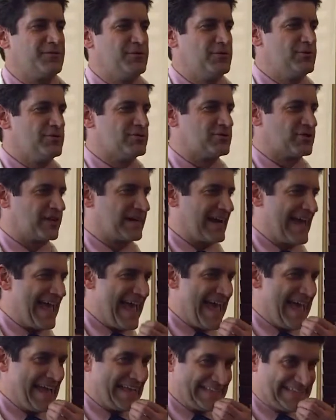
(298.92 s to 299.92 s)
foods are going
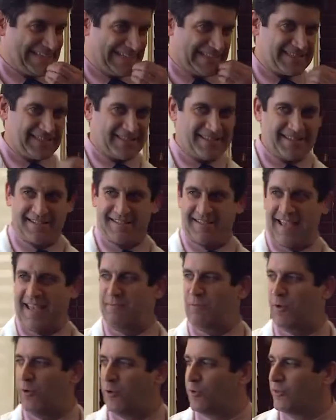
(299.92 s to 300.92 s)
to exit the
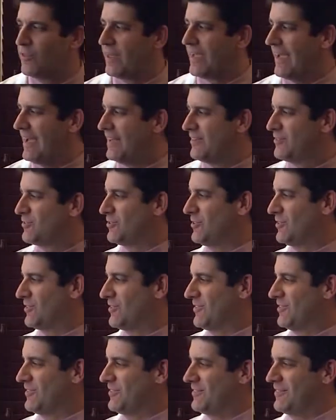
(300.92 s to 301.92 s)
same hole they entered.
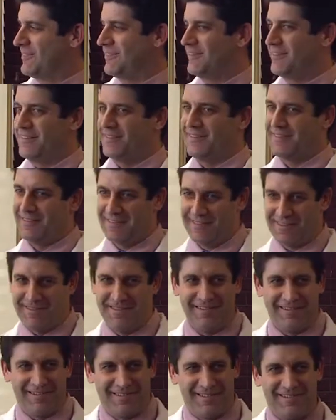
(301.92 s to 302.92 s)

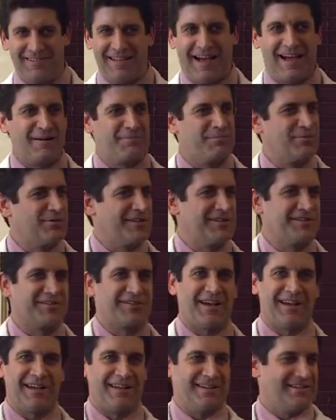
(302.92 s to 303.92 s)
Not a pretty
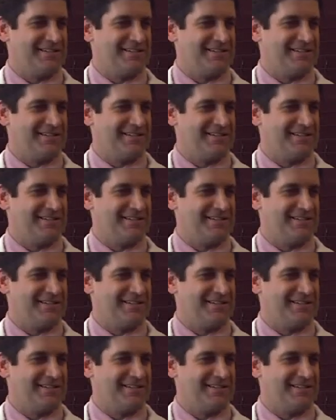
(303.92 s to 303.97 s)
sight,